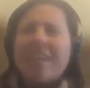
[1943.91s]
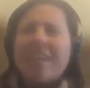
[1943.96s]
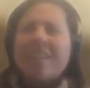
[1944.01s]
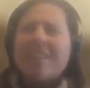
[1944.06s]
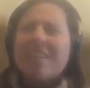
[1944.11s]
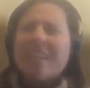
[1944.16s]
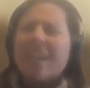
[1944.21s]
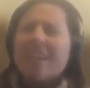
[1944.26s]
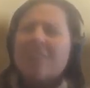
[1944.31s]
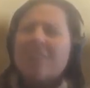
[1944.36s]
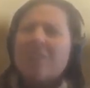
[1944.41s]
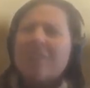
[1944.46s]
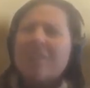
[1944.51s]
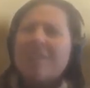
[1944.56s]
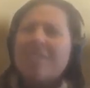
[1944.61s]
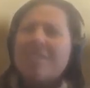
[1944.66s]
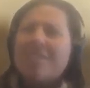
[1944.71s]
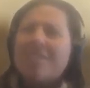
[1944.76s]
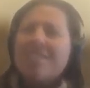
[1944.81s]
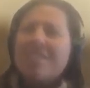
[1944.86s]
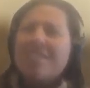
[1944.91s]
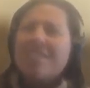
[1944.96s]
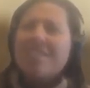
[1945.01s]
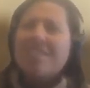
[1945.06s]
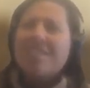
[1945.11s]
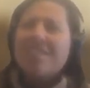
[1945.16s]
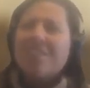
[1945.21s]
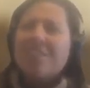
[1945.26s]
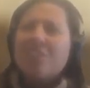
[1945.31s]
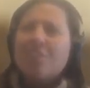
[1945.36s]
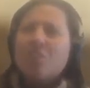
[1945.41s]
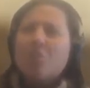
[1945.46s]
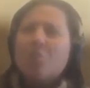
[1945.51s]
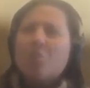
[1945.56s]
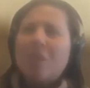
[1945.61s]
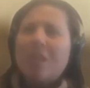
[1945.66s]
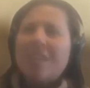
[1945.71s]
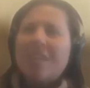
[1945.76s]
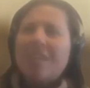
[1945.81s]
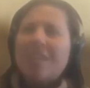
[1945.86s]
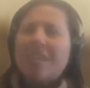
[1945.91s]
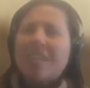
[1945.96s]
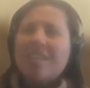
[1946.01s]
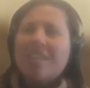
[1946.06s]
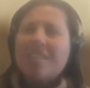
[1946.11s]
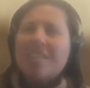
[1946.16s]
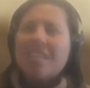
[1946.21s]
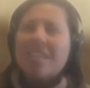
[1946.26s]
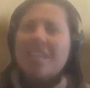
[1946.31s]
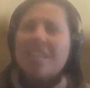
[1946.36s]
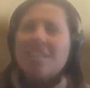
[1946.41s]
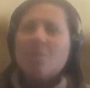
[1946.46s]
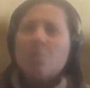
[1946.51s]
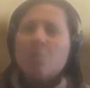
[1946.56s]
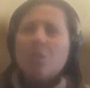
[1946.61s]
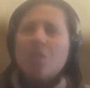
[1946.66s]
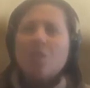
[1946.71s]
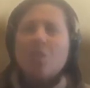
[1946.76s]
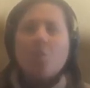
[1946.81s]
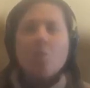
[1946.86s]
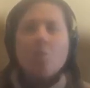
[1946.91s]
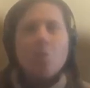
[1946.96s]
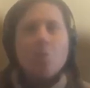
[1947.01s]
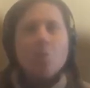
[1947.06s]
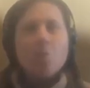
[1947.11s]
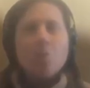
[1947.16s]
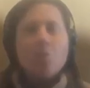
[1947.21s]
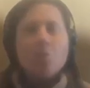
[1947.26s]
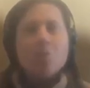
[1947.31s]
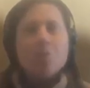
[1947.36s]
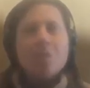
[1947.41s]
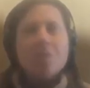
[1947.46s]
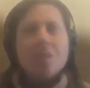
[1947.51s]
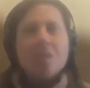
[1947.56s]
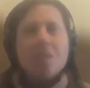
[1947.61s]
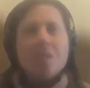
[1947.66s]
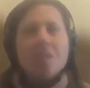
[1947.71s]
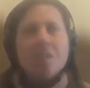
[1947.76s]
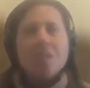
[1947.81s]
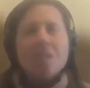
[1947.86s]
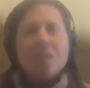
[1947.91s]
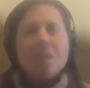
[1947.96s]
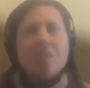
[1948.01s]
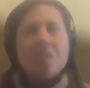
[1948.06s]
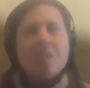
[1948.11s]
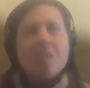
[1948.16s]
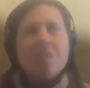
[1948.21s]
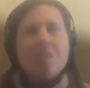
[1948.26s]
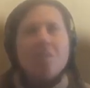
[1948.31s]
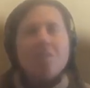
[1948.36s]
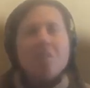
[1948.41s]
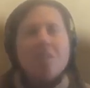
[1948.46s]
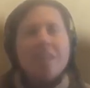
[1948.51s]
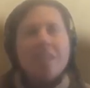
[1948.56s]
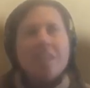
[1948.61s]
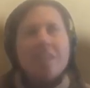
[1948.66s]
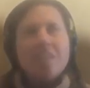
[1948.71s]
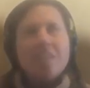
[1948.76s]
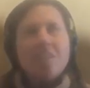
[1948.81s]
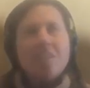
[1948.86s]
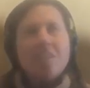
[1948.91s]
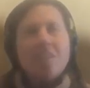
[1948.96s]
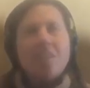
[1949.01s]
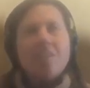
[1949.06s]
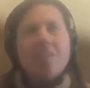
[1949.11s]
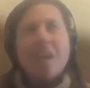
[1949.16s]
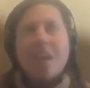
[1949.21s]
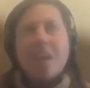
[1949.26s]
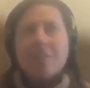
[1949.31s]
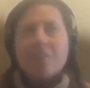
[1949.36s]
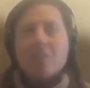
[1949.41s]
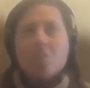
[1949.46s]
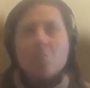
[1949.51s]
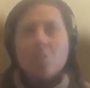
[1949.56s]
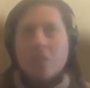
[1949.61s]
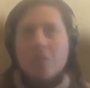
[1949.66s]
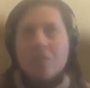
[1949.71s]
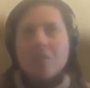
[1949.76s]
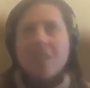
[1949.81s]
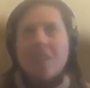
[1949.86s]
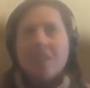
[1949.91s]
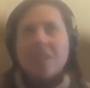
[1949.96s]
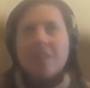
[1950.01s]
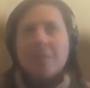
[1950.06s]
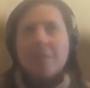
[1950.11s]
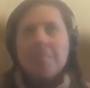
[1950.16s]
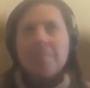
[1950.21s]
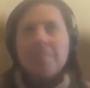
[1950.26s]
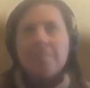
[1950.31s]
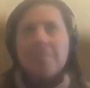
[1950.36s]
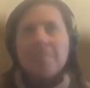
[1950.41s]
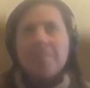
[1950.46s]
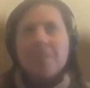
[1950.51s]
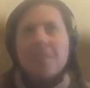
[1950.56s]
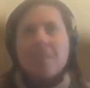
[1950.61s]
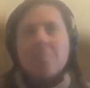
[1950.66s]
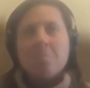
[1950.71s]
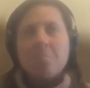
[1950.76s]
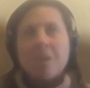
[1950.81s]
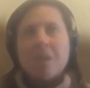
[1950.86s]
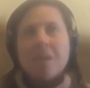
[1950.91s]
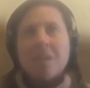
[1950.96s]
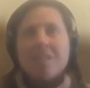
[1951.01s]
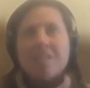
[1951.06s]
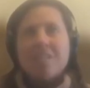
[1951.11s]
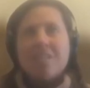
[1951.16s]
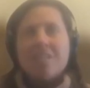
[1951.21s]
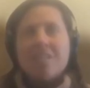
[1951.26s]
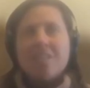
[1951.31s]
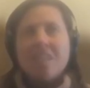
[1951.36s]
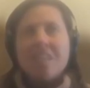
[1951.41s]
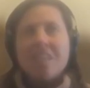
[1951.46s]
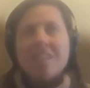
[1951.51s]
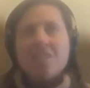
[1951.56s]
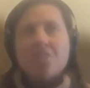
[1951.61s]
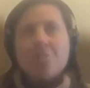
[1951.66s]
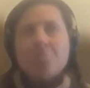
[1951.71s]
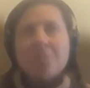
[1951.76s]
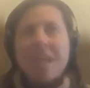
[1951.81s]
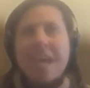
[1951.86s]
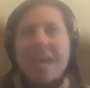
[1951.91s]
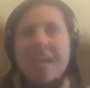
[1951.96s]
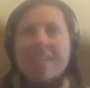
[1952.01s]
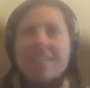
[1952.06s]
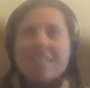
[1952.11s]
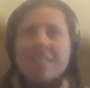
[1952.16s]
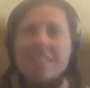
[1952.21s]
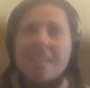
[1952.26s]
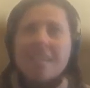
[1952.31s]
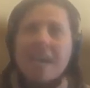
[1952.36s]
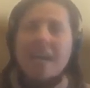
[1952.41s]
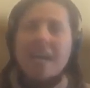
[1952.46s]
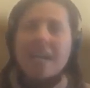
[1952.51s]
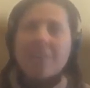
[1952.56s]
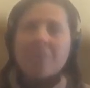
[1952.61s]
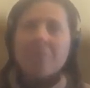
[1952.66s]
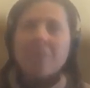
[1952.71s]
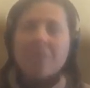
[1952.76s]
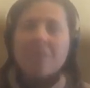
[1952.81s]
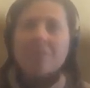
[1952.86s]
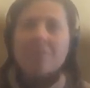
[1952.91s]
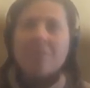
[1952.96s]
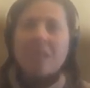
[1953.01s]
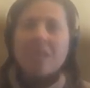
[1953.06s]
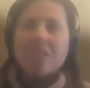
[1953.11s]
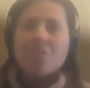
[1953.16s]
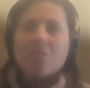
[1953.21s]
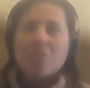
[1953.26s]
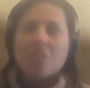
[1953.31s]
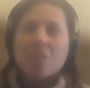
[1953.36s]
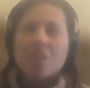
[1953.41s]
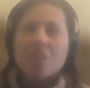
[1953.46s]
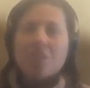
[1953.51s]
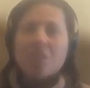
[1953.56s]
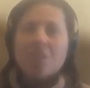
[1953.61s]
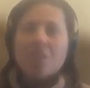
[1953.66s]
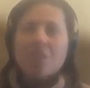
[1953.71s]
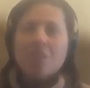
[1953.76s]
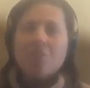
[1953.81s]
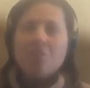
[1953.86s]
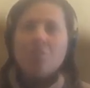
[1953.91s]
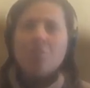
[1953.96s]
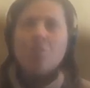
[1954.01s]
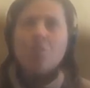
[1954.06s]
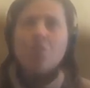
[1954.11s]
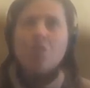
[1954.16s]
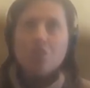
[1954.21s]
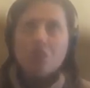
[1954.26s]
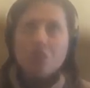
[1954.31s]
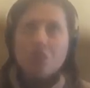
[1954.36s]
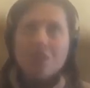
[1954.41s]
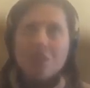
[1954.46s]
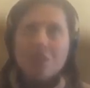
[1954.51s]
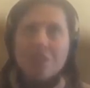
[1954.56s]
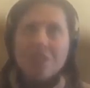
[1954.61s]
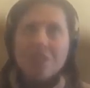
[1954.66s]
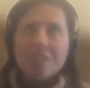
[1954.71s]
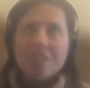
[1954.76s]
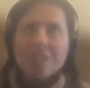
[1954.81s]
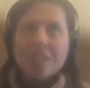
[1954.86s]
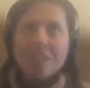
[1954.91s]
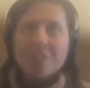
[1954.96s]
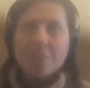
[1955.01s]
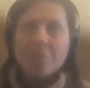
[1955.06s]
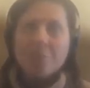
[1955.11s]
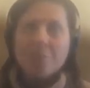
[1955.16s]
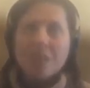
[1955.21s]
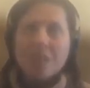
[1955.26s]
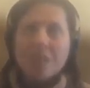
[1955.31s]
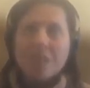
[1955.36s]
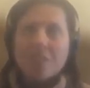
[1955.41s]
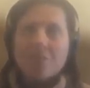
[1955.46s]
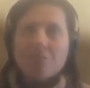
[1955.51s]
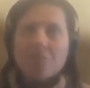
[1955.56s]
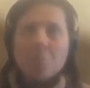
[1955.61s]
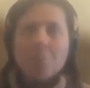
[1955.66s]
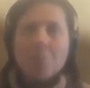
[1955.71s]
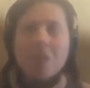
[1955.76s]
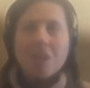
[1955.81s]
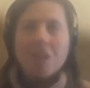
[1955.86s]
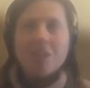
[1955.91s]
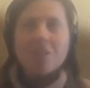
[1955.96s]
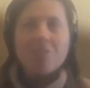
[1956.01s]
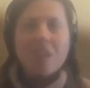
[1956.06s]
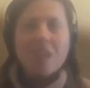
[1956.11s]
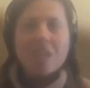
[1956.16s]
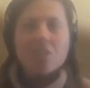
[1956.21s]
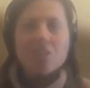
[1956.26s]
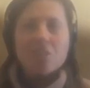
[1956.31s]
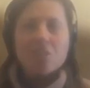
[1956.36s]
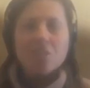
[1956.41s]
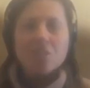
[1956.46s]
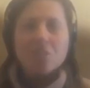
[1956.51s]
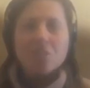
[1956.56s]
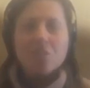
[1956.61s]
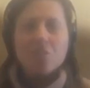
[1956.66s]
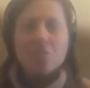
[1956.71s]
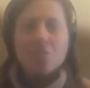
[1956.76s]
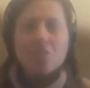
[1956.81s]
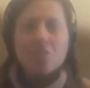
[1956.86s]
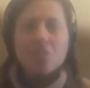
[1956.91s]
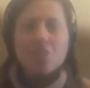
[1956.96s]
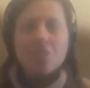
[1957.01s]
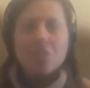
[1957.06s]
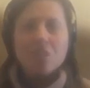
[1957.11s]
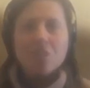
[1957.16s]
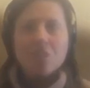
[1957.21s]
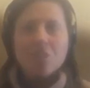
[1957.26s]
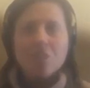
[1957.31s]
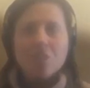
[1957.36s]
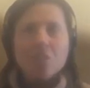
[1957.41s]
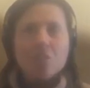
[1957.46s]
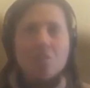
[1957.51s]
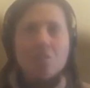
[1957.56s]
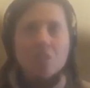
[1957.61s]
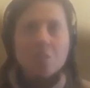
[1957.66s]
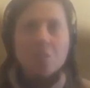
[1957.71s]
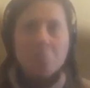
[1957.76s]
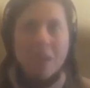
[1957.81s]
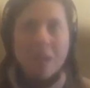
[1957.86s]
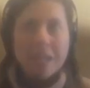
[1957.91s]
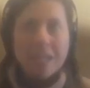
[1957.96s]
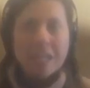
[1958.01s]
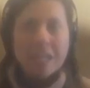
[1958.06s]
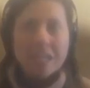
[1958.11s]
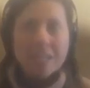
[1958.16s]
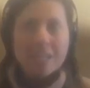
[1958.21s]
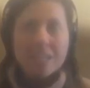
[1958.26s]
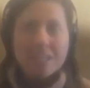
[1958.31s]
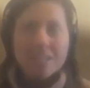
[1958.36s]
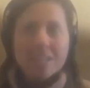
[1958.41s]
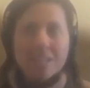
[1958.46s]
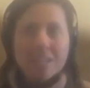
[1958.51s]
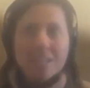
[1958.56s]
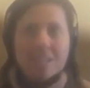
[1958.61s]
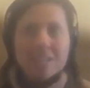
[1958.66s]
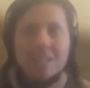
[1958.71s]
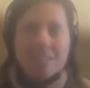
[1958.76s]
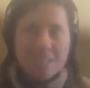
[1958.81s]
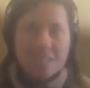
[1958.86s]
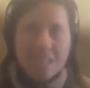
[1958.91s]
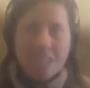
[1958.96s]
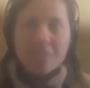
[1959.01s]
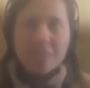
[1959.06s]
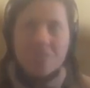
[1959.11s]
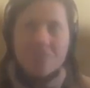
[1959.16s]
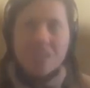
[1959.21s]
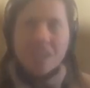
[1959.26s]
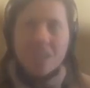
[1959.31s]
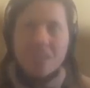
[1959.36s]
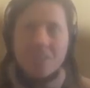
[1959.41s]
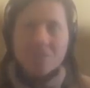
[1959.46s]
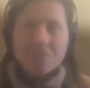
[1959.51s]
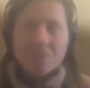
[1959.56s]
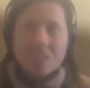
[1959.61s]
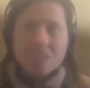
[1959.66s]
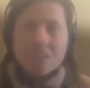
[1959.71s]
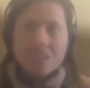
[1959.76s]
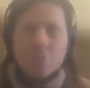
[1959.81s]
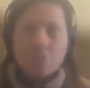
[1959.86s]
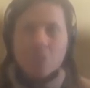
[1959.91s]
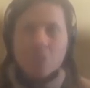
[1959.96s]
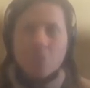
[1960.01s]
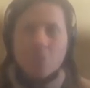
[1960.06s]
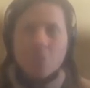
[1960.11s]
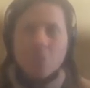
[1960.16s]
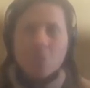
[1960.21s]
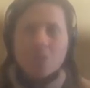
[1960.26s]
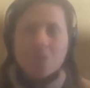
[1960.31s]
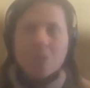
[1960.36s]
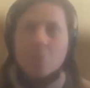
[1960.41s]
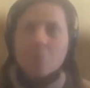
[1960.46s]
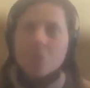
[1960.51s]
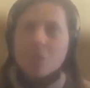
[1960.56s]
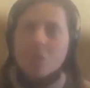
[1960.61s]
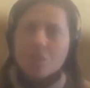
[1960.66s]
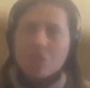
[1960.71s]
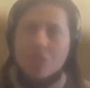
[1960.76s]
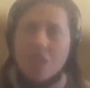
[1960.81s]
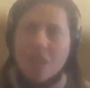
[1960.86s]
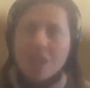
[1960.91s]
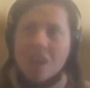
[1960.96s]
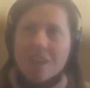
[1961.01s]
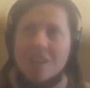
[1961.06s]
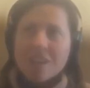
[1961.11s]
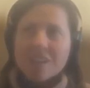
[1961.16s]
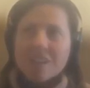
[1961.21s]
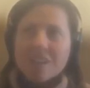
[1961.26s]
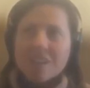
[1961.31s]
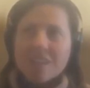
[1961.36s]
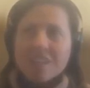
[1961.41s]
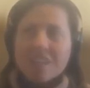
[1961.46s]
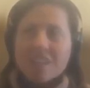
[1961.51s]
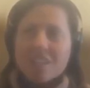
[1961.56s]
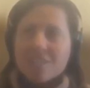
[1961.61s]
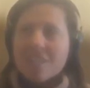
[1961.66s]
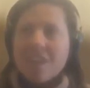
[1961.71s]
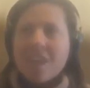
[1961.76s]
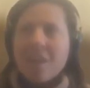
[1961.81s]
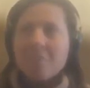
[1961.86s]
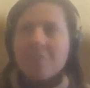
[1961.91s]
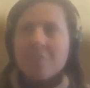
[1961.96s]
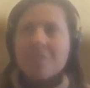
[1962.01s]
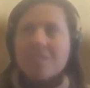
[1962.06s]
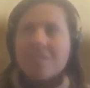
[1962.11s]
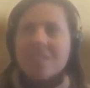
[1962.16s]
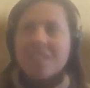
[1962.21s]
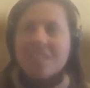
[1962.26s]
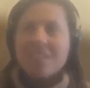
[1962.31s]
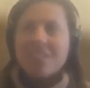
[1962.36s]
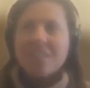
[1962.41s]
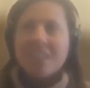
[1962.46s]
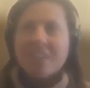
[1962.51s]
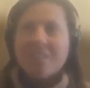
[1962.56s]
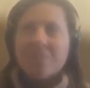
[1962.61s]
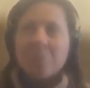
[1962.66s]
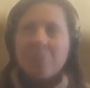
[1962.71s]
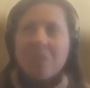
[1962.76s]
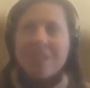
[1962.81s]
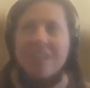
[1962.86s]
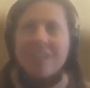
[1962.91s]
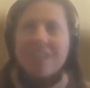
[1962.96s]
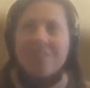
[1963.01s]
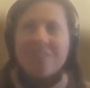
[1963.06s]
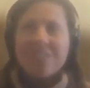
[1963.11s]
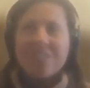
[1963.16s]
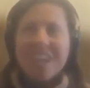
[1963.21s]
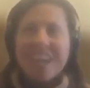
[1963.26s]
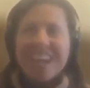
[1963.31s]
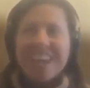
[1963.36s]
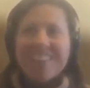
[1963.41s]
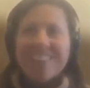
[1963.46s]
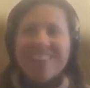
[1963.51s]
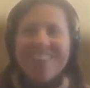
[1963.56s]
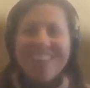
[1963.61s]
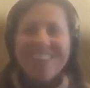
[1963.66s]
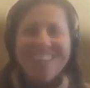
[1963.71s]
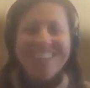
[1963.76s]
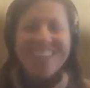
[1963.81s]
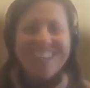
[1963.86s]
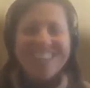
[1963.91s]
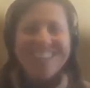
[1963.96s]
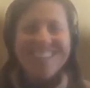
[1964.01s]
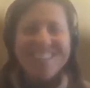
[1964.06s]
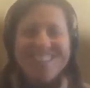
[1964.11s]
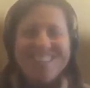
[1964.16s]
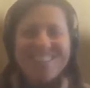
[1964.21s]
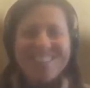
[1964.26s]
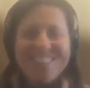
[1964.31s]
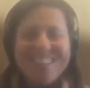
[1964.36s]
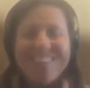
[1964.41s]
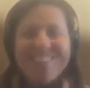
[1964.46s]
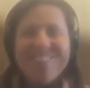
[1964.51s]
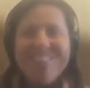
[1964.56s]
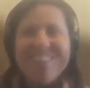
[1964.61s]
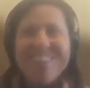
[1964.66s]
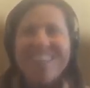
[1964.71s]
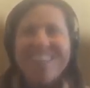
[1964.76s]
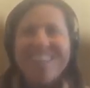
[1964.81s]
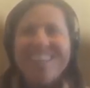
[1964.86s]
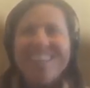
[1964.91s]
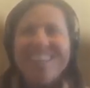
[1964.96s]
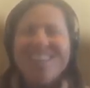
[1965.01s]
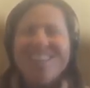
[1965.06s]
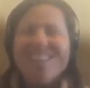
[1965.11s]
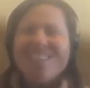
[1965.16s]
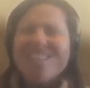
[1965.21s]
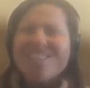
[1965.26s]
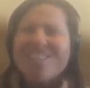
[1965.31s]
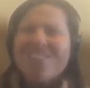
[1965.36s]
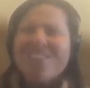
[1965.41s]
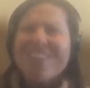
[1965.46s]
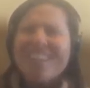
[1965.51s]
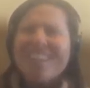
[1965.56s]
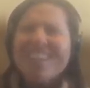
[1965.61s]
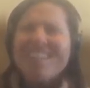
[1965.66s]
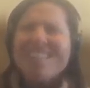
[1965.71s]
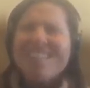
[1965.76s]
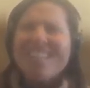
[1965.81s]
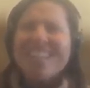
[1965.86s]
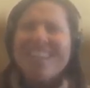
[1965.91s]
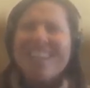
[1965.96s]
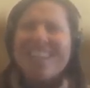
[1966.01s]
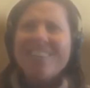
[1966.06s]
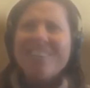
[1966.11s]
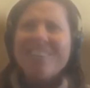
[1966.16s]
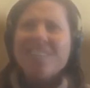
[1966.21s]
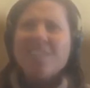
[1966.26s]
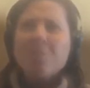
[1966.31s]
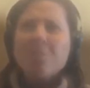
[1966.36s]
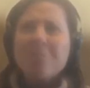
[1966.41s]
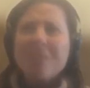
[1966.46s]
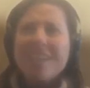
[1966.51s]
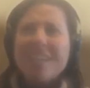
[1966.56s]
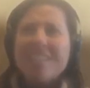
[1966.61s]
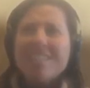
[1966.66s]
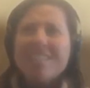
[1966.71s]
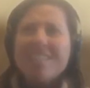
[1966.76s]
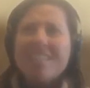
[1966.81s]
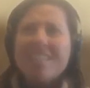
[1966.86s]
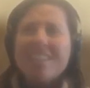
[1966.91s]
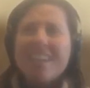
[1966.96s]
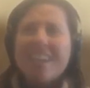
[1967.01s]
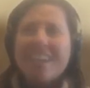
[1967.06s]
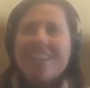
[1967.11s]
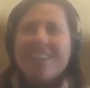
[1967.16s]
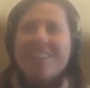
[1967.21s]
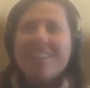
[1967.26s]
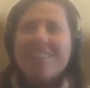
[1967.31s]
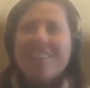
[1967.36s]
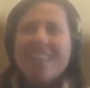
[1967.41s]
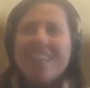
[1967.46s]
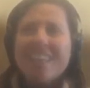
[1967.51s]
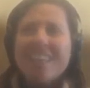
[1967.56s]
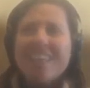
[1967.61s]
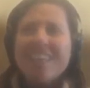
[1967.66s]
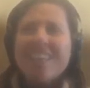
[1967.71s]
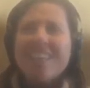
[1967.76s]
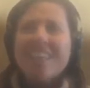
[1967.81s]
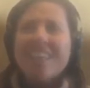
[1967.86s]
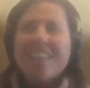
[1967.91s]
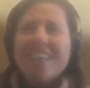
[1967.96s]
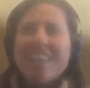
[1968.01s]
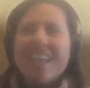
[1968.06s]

And I read this other tweet that says when you're old, like you're on average wealthier, but the thing that you lack is time, right? So you should, if you're being kind of smart and rational, you should use your money to save time when you're old. And when you're young, it's the opposite. You have plenty of time and you don't have money. So I guess that kind of explains the tire thing.